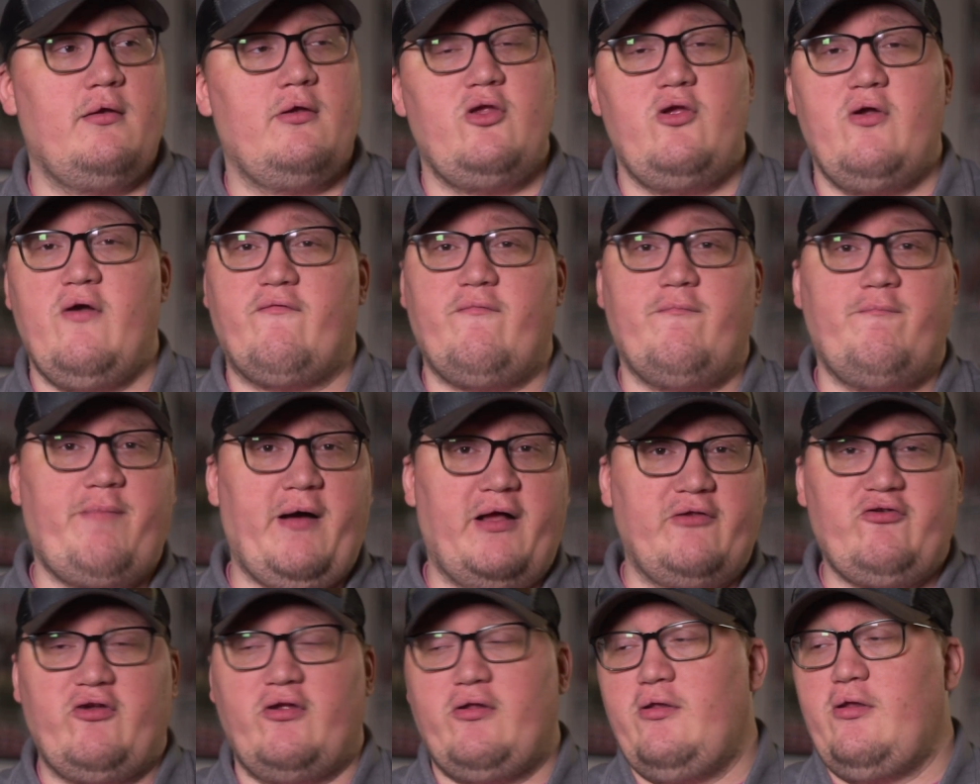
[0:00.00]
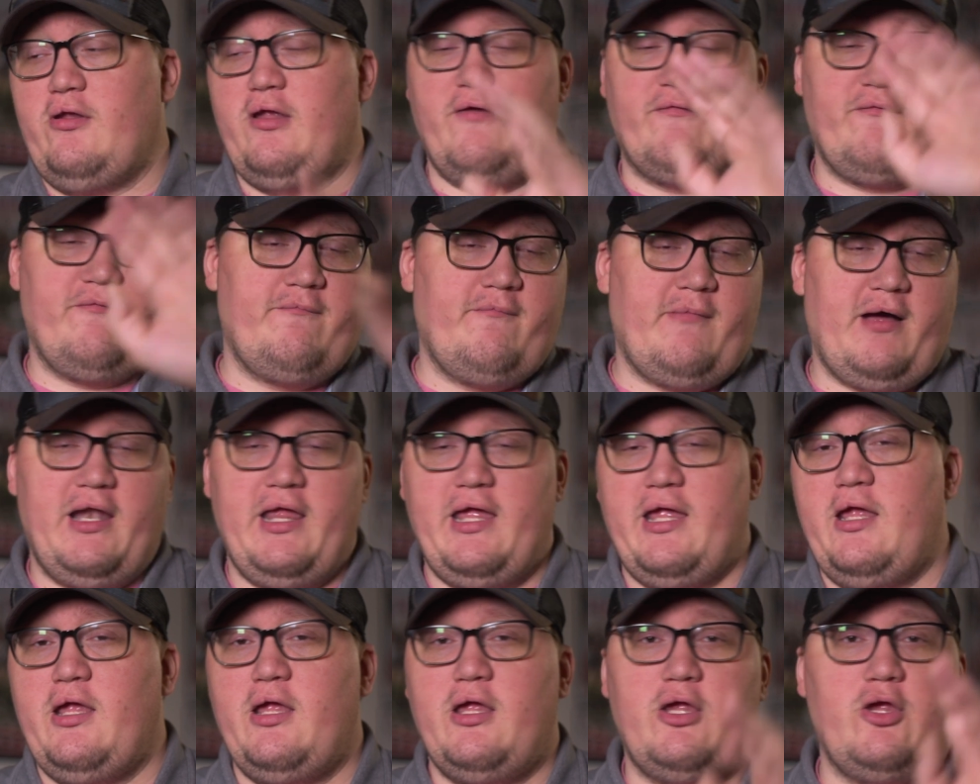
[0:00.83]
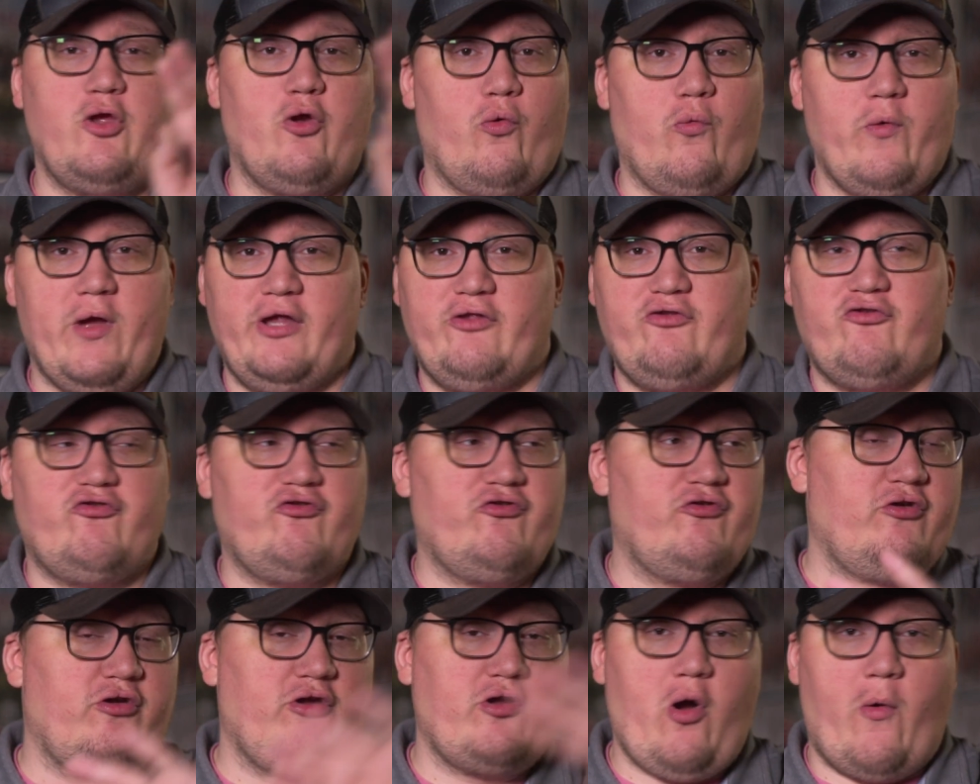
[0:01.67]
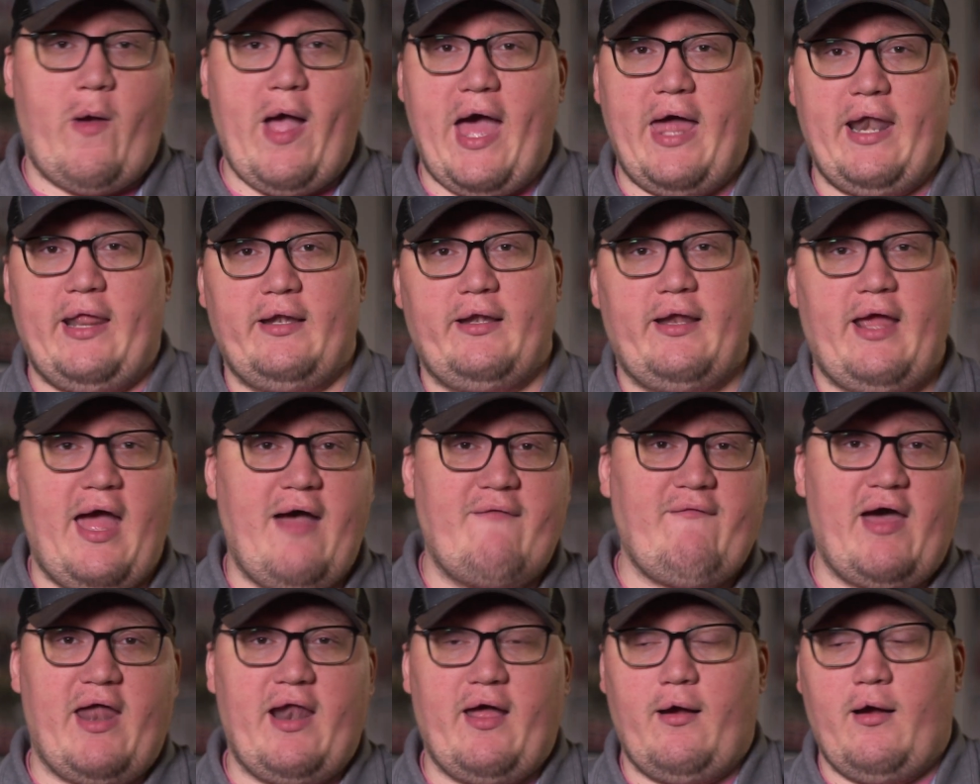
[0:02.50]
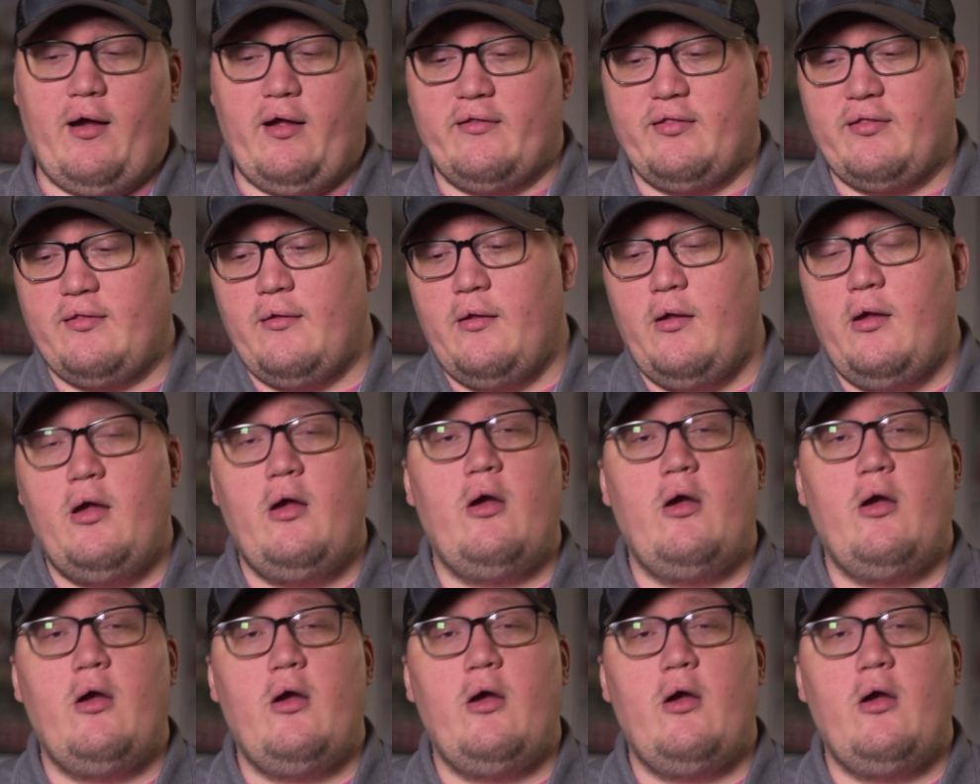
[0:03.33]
You have budget, you have money, you're rich. Go at it. Have at it, Haas.